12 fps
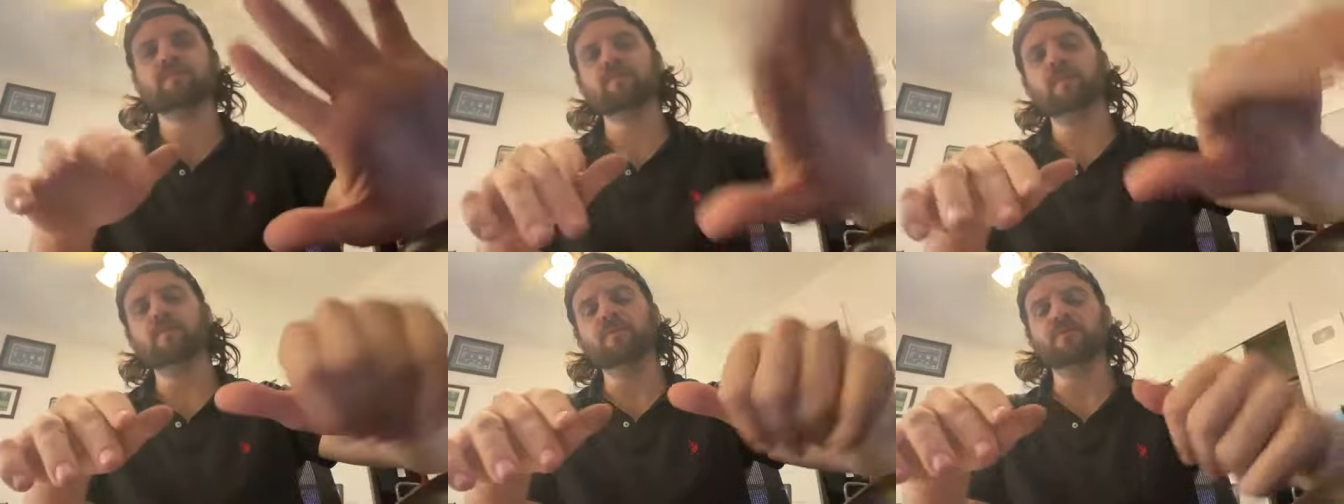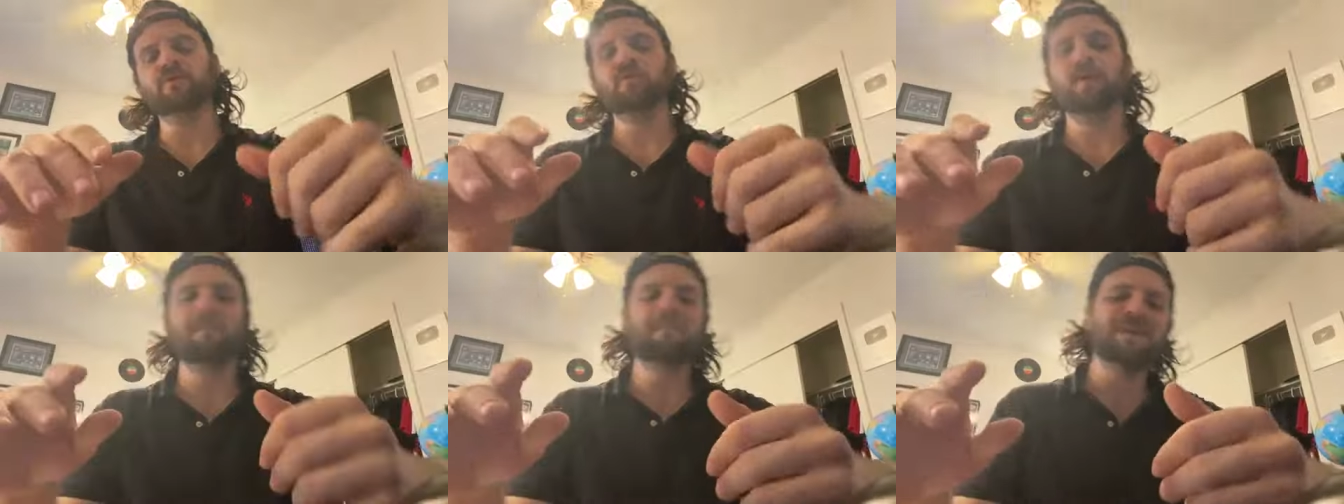People just
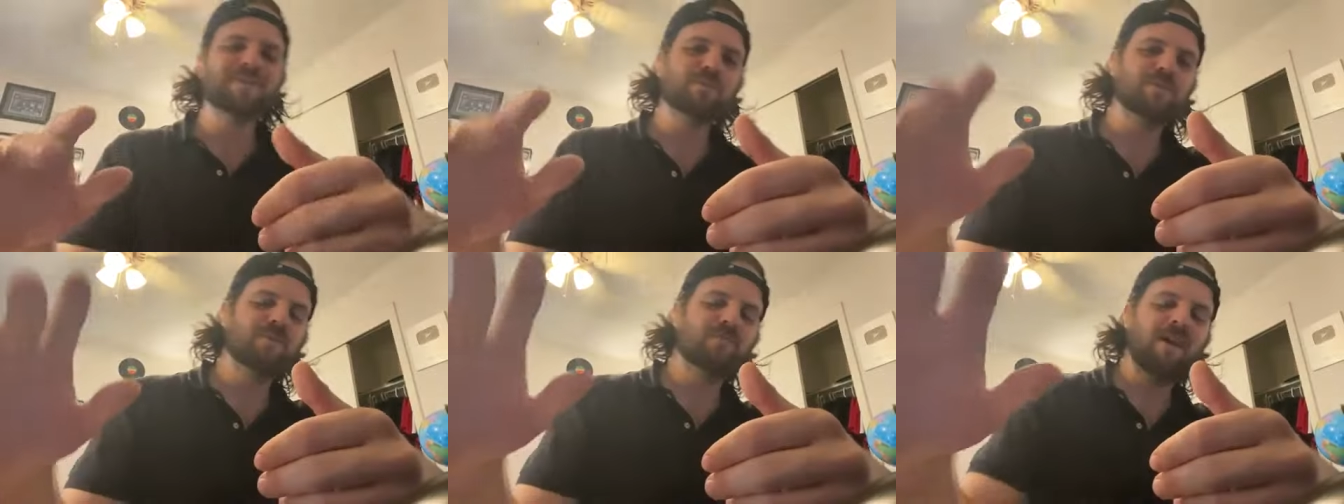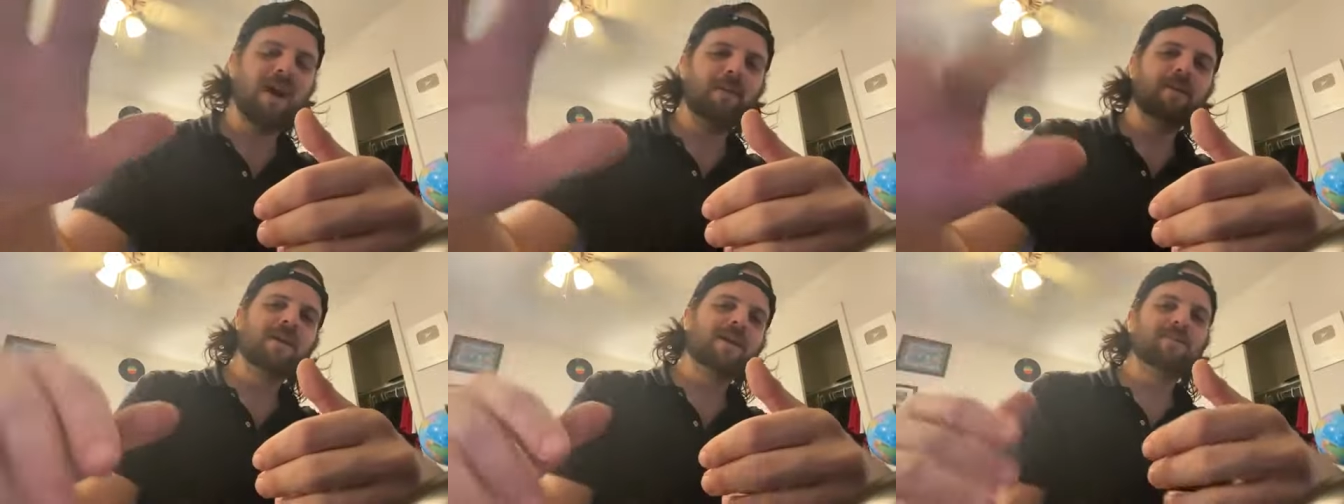want to mess with the vibe.
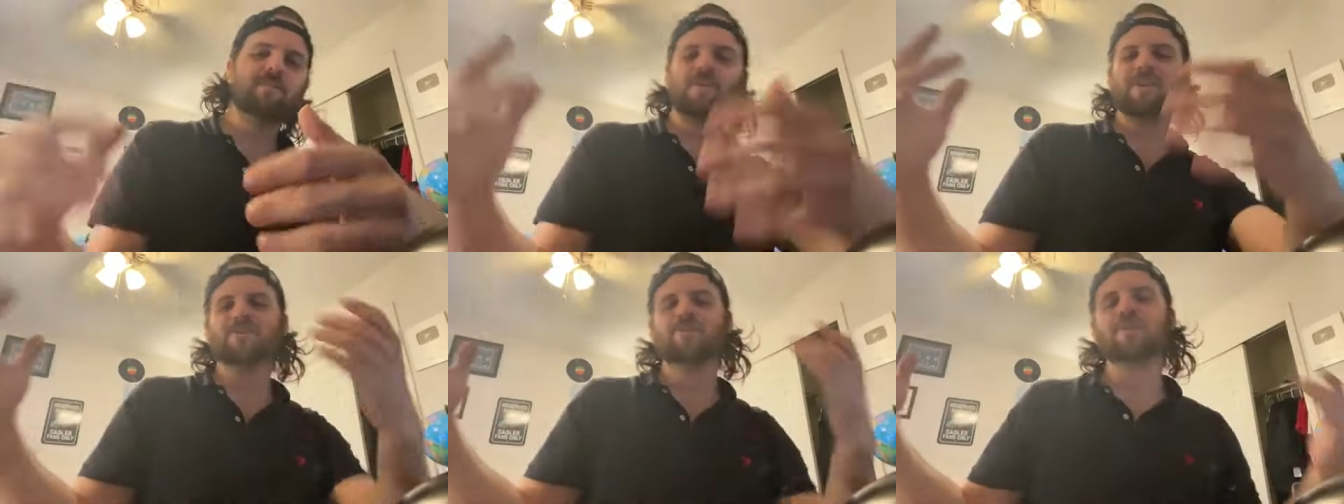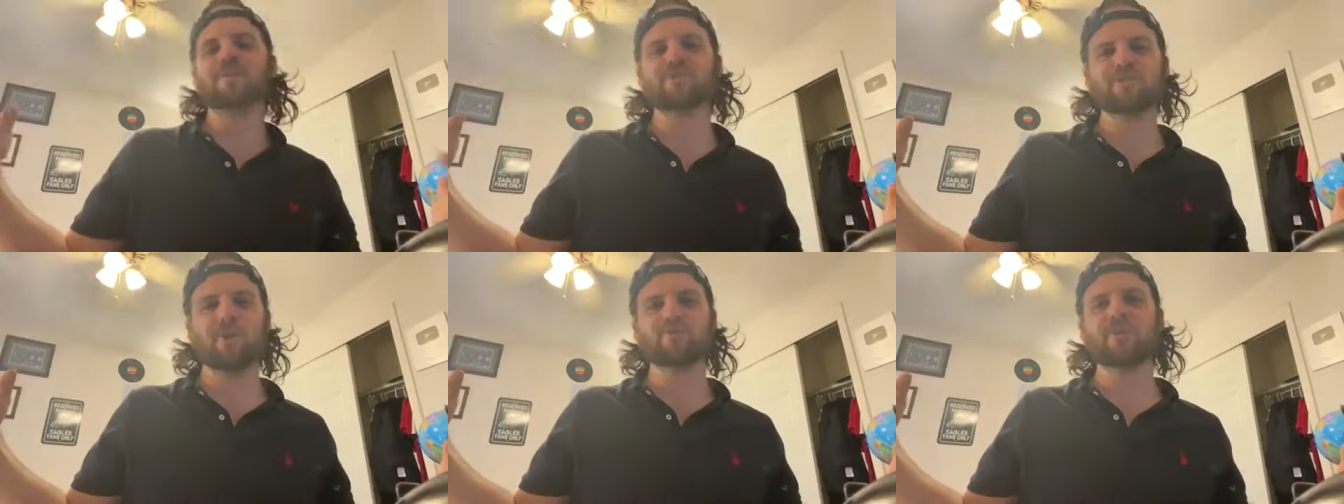And we're already doing a
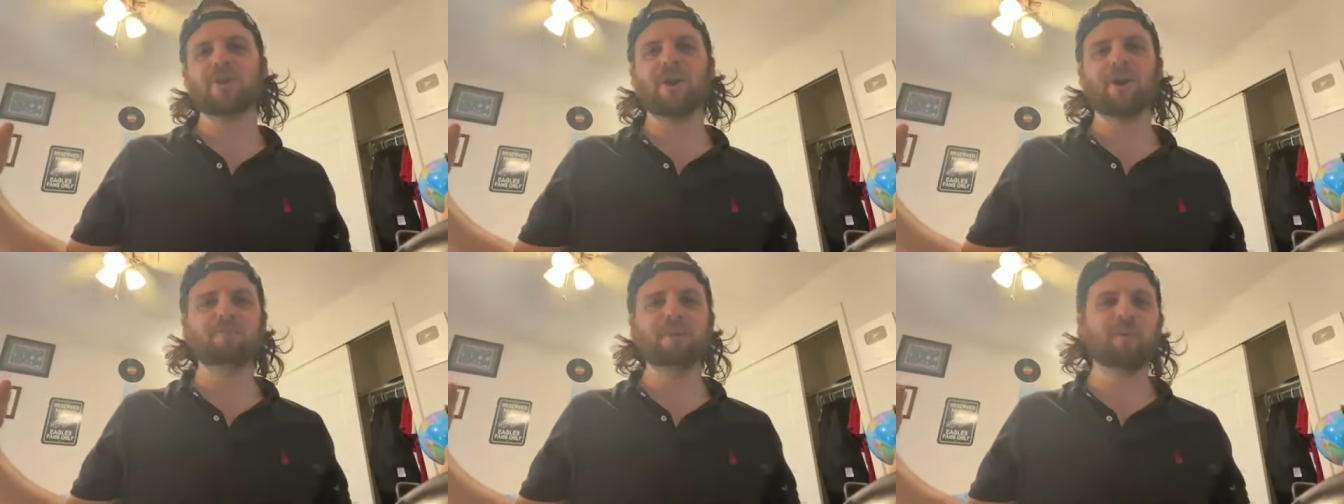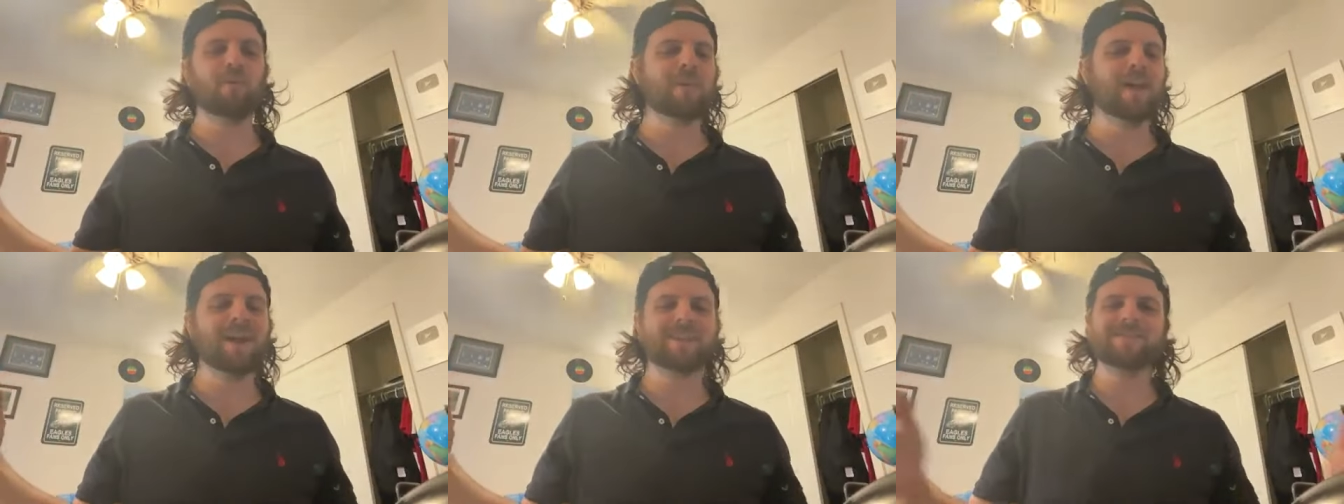show trying to help people
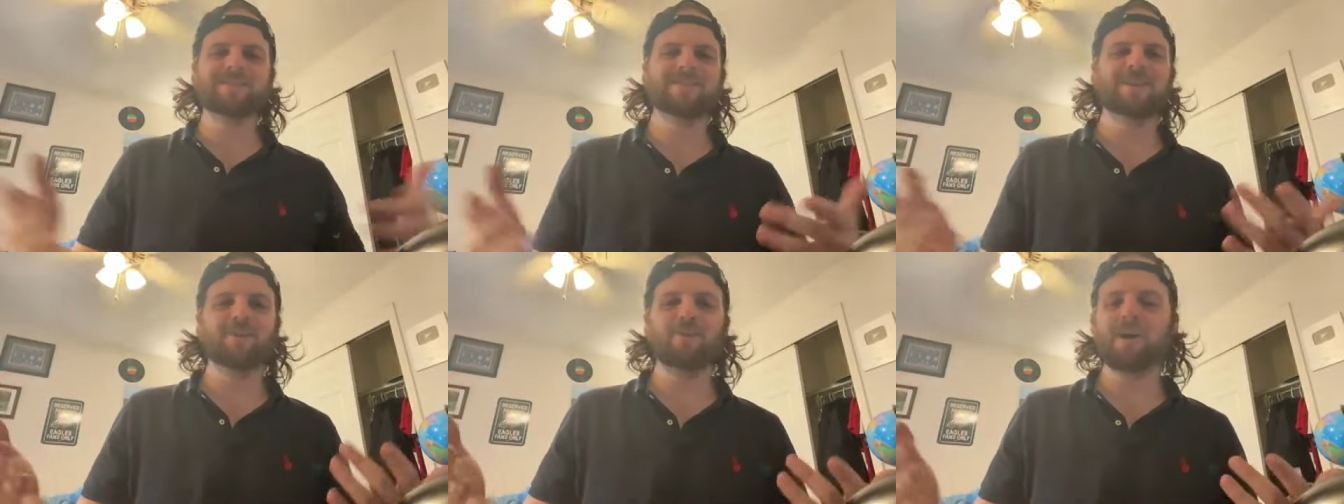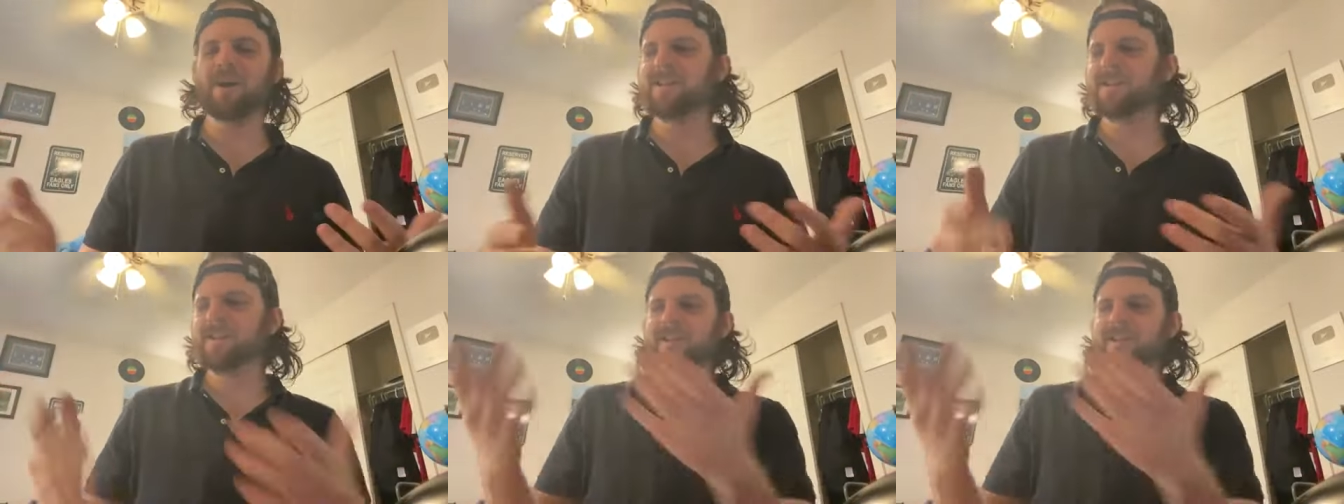relax and tingle them out.